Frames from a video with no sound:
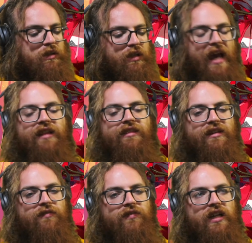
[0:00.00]
can't
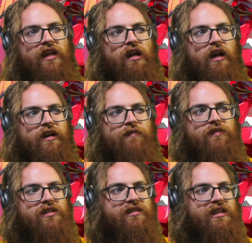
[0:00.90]
think of it. And and
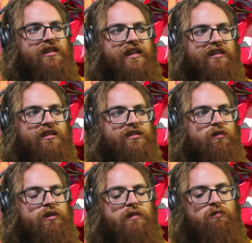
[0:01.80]
obviously like there's
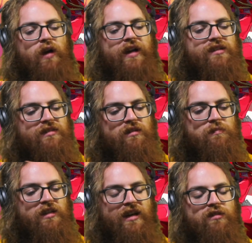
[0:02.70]
going to be wanes and
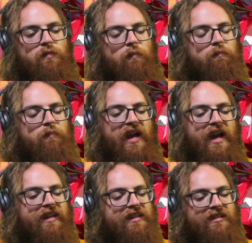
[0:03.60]
ups and downs, but
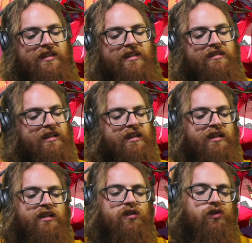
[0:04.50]
man, this thing is
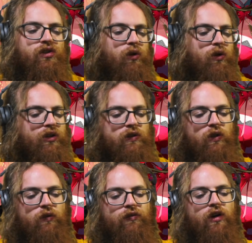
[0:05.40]
so good
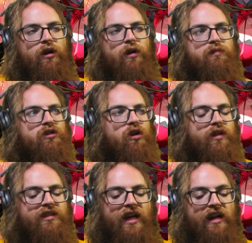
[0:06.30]
so far and I'm so
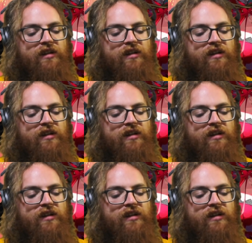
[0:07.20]
excited.